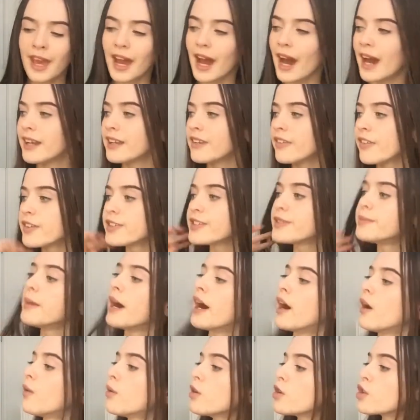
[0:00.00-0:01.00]
And the
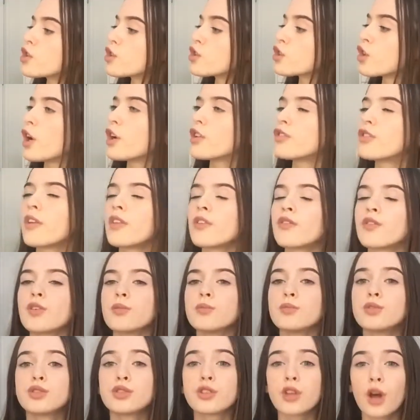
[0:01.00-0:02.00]
smell, it just goes around the
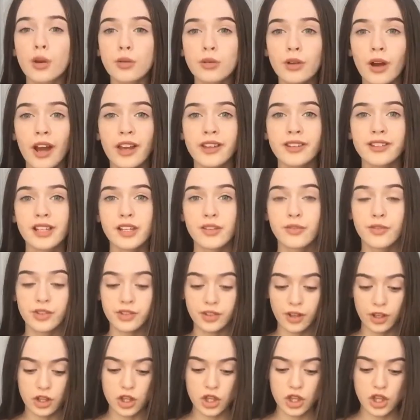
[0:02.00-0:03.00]
room so nicely for
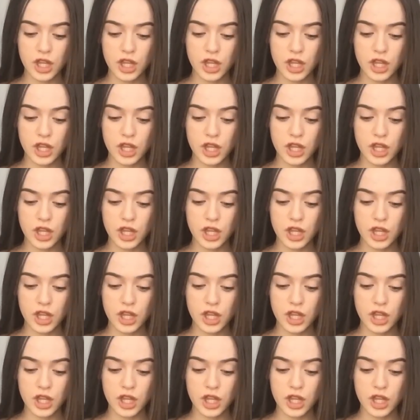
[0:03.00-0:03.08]
such a